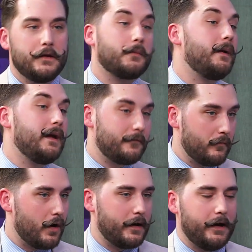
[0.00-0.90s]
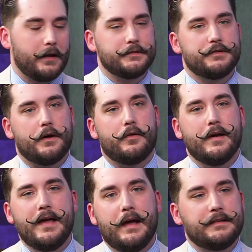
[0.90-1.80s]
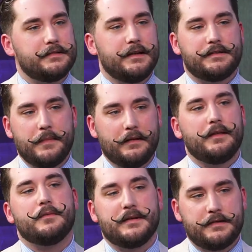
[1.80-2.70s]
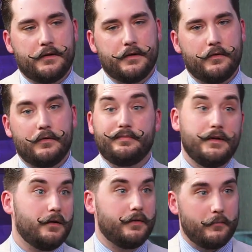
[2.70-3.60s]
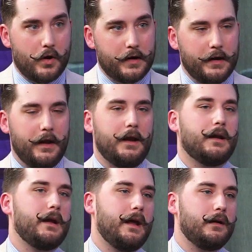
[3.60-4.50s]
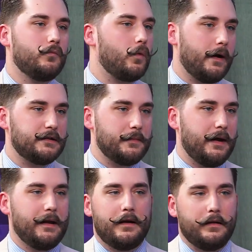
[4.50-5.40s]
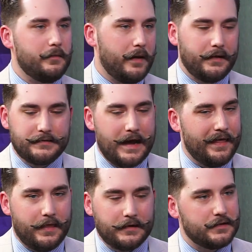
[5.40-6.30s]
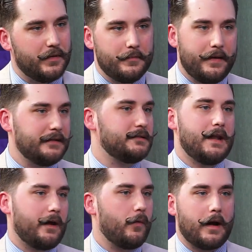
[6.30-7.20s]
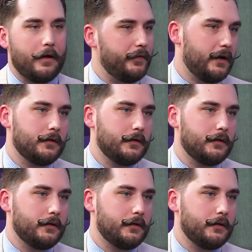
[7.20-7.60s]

You're paying for marketing. So it's mainly the material, the marketing and where it's made. Italy makes, I think, some of the best neckwear out there.